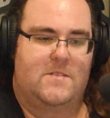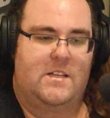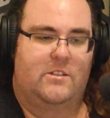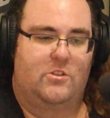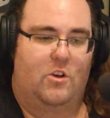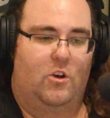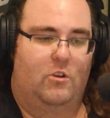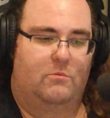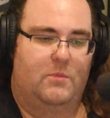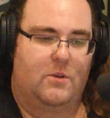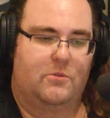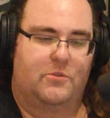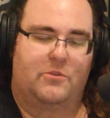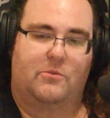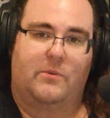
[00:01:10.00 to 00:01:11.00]

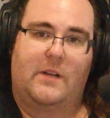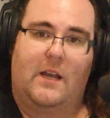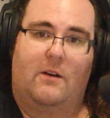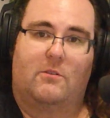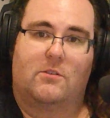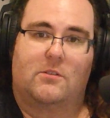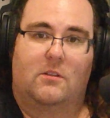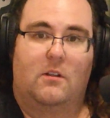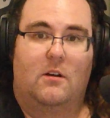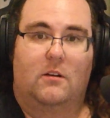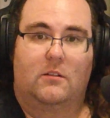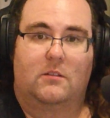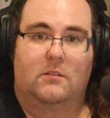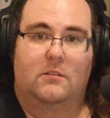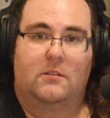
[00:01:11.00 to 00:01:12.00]
almost 3 hours
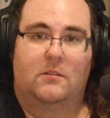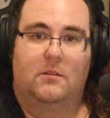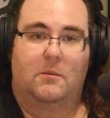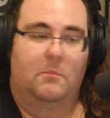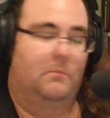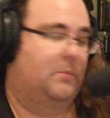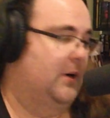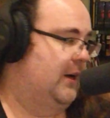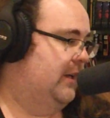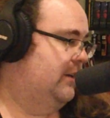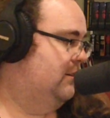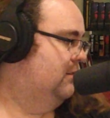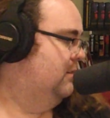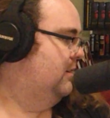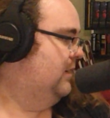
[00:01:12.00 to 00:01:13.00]
long,
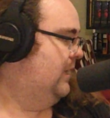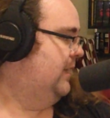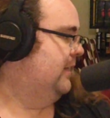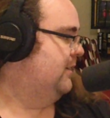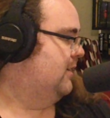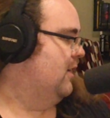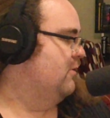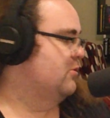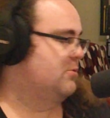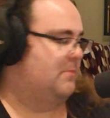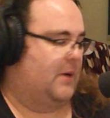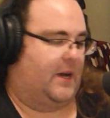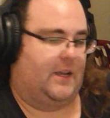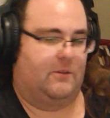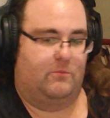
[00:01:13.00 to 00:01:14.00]
but it goes
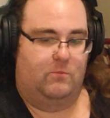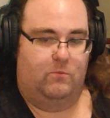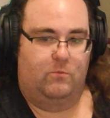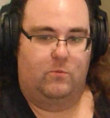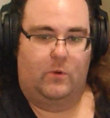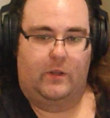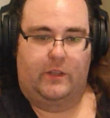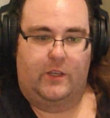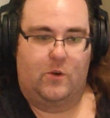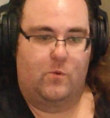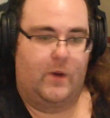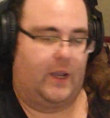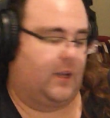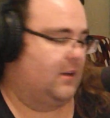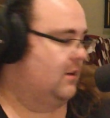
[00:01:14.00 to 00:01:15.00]
by really
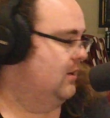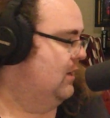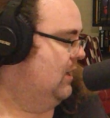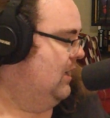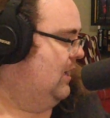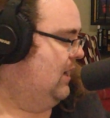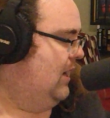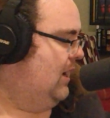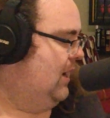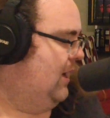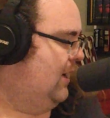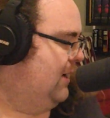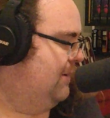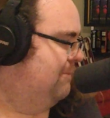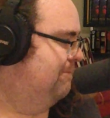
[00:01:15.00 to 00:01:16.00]
quick.
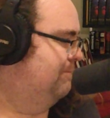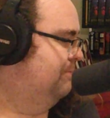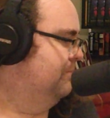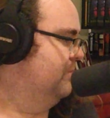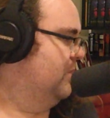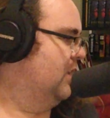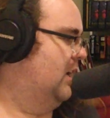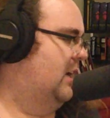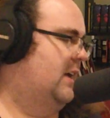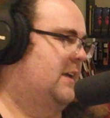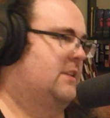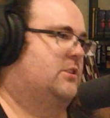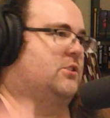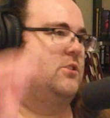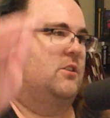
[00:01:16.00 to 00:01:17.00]

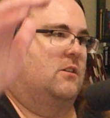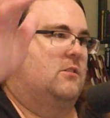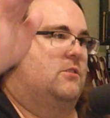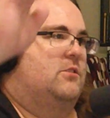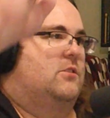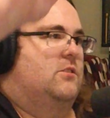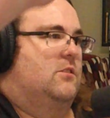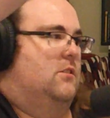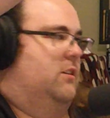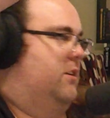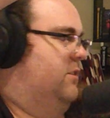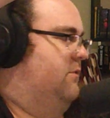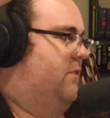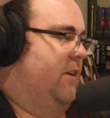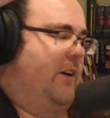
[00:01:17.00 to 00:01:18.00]
It starts
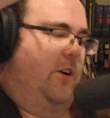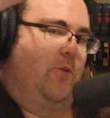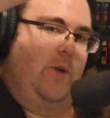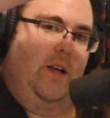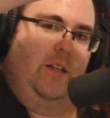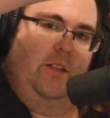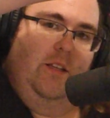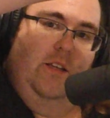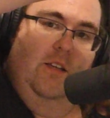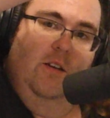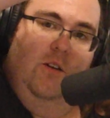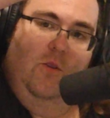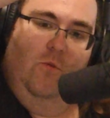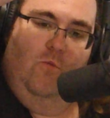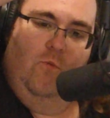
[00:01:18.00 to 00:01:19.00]
very quickly
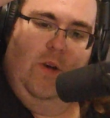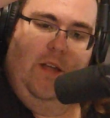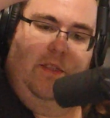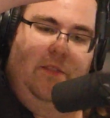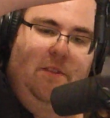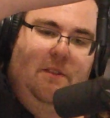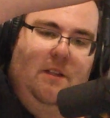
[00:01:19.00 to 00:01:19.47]
with